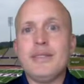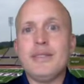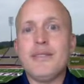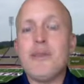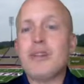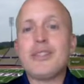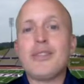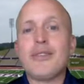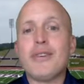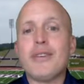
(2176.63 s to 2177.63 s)
much
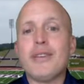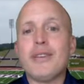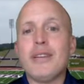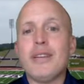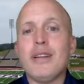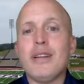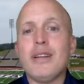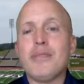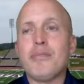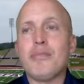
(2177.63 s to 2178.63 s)
different than the